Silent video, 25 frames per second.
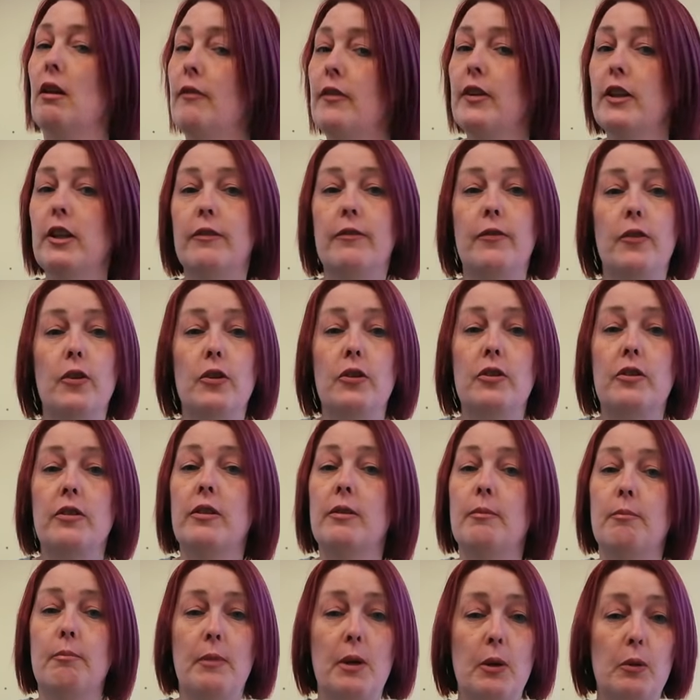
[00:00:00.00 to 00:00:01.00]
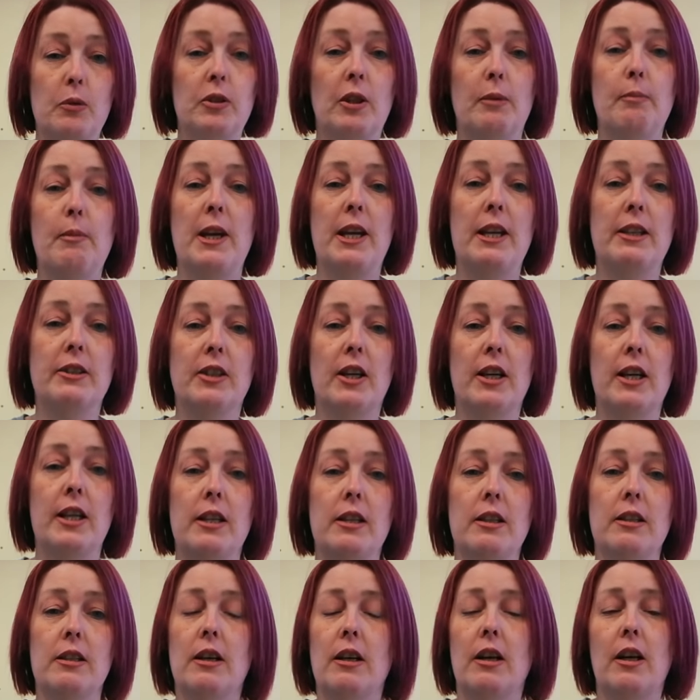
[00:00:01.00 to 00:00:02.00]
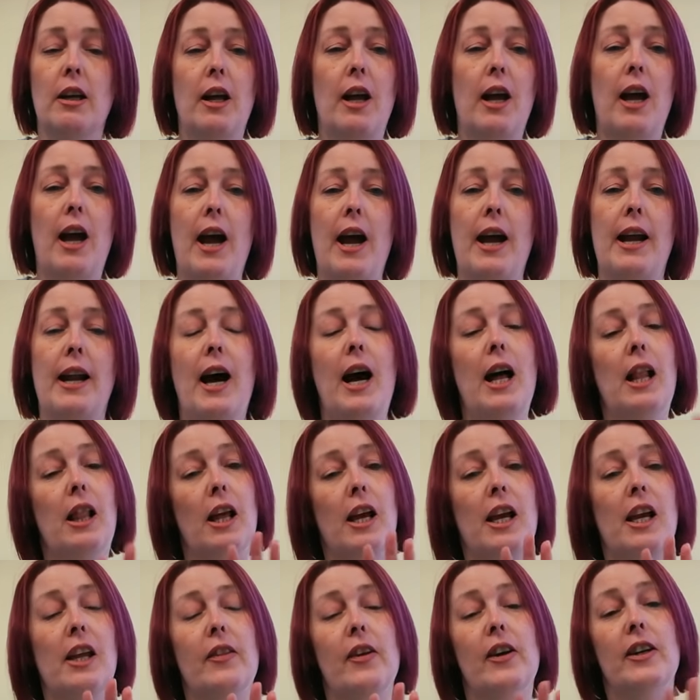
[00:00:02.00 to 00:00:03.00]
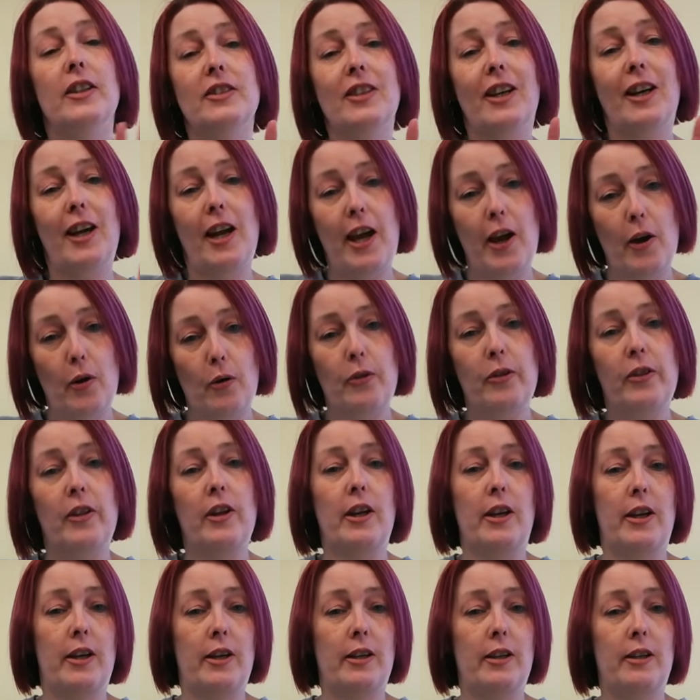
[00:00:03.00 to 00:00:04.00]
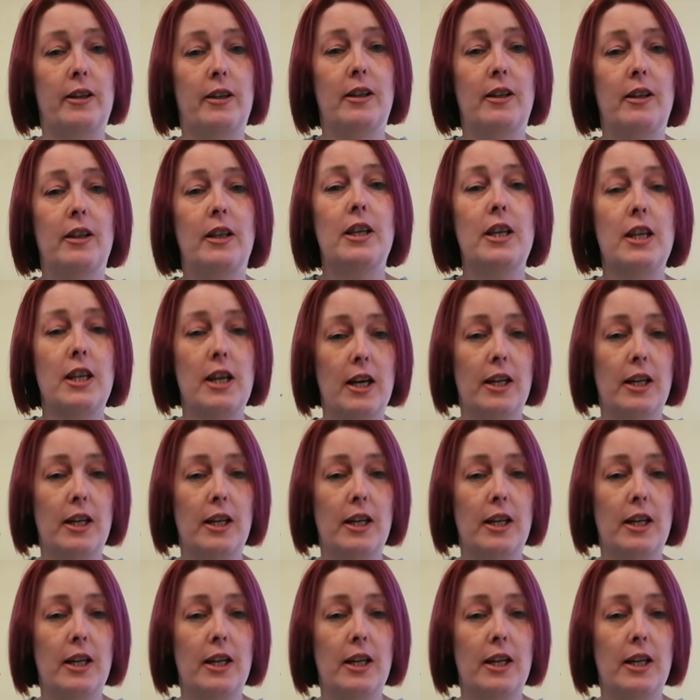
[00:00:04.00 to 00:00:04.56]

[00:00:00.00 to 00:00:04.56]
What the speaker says: Loving the food. Meal's amazing. And I like that it's a healthy eating.